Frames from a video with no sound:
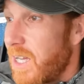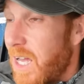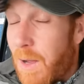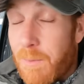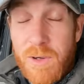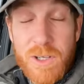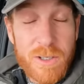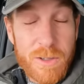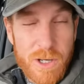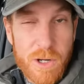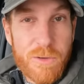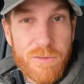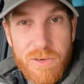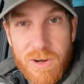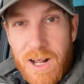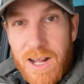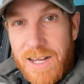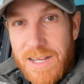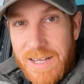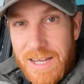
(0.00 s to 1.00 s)
I'm gonna go for
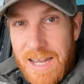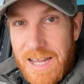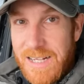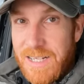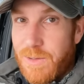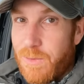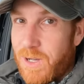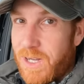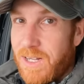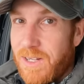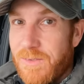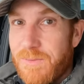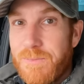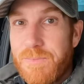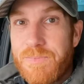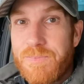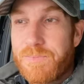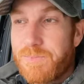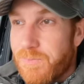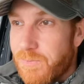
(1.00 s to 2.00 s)
a hike anyway.
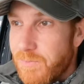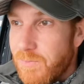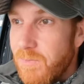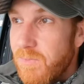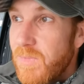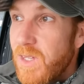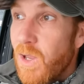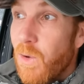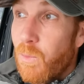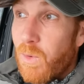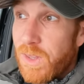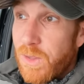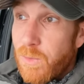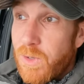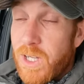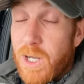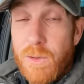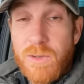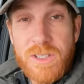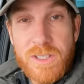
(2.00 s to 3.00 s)
Whether we
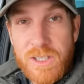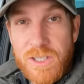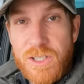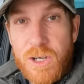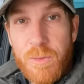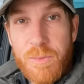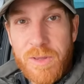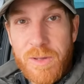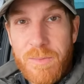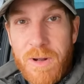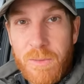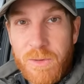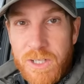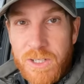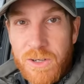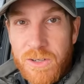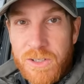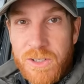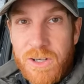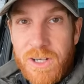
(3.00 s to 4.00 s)
go to the top of the
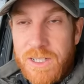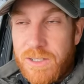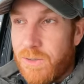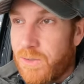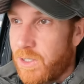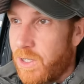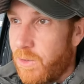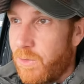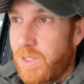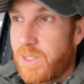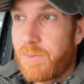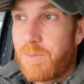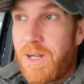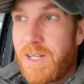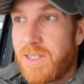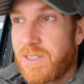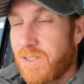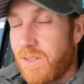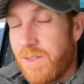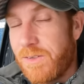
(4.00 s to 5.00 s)
mountain or not, I don't know. It
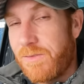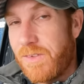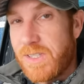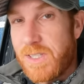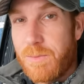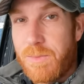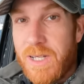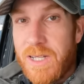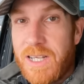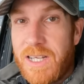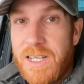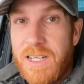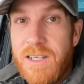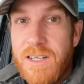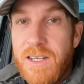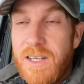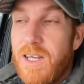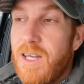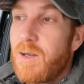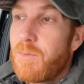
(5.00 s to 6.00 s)
depends on the visibility.
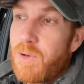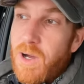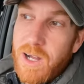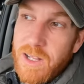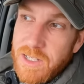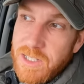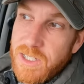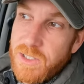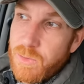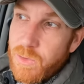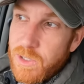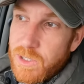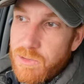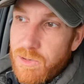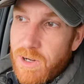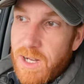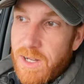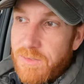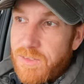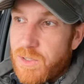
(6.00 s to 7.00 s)
But at least we'll
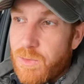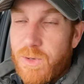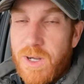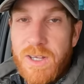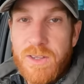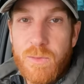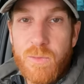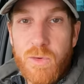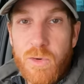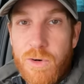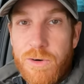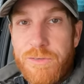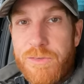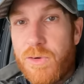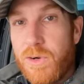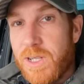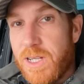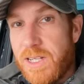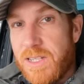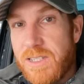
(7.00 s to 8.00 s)
drive to where the
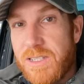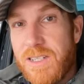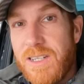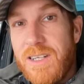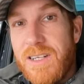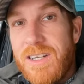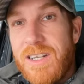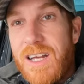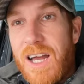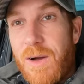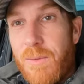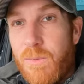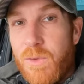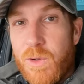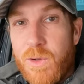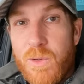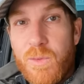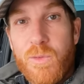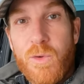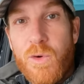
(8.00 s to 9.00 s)
waterfall is, and
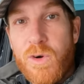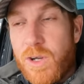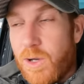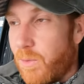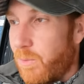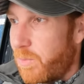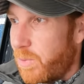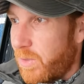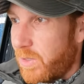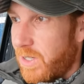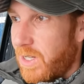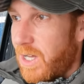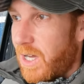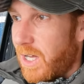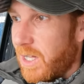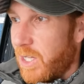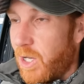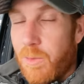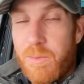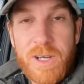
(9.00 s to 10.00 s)
we'll walk up
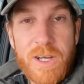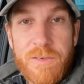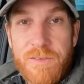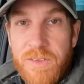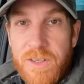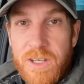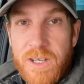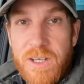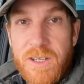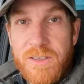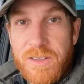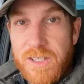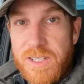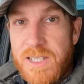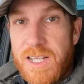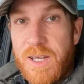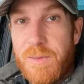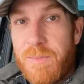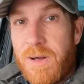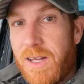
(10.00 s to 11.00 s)
a little bit of the
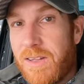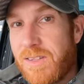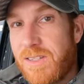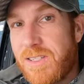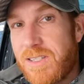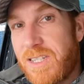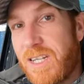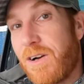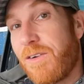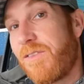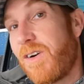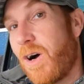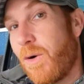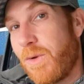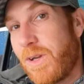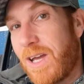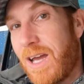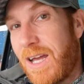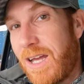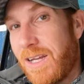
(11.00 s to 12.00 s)
slate path and see how far we
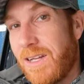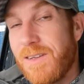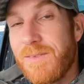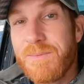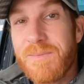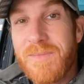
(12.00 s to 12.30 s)
get, eh?